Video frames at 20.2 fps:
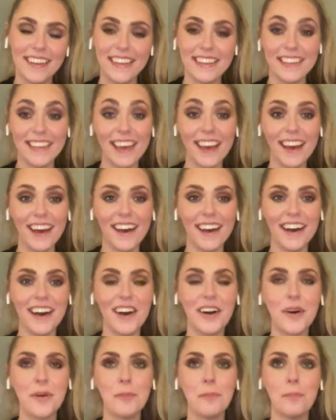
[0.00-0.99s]
Yeah,
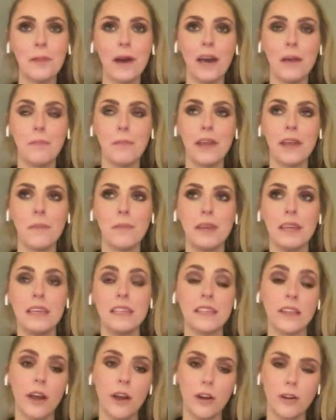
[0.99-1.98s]
Bad Baby is
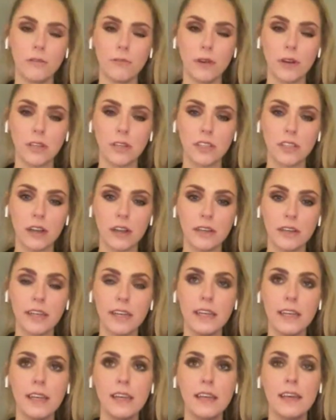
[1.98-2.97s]
a hard rock song.
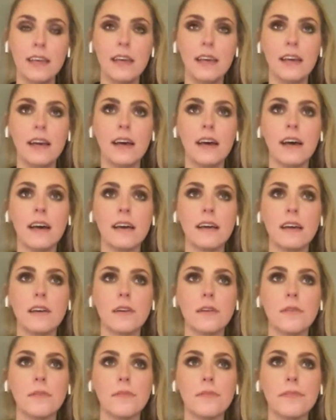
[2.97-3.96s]

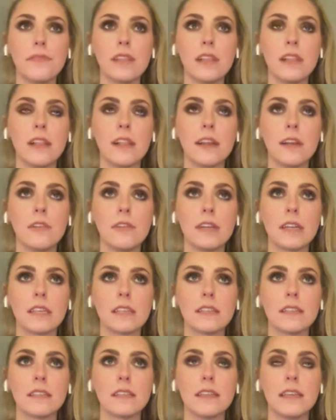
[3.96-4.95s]
The
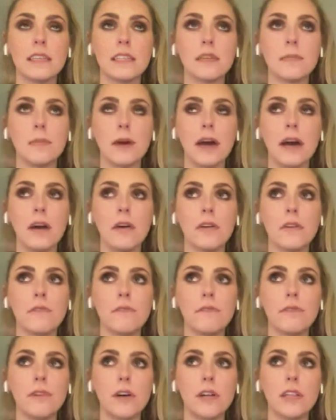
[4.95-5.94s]
lyrics is about
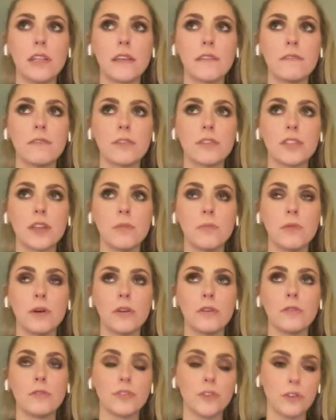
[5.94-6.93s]
falling for
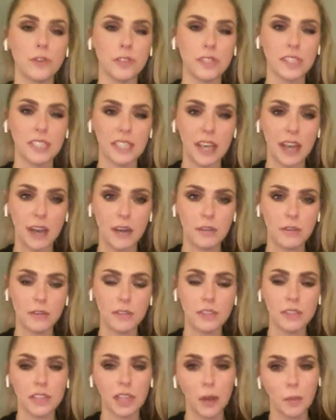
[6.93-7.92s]
someone who turns out
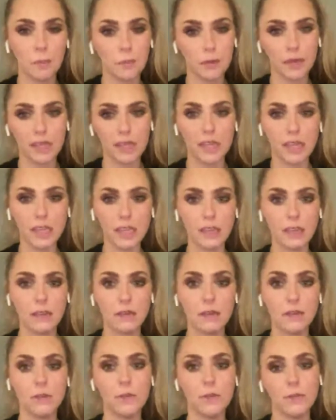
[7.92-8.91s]
not being
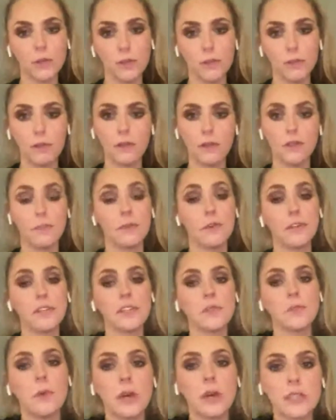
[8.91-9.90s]
who you thought the
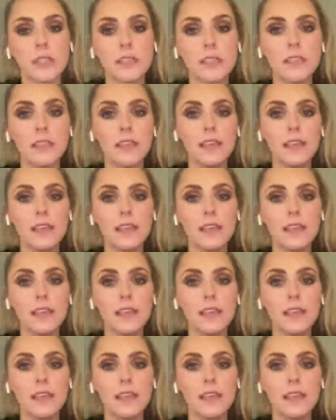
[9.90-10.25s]
person was.